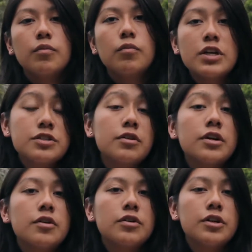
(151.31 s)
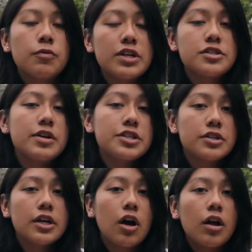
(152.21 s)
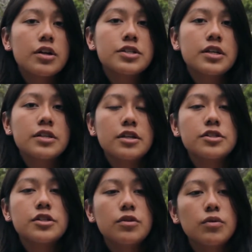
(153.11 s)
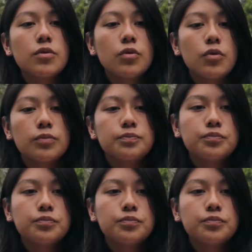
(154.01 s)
restoration ecology is such a new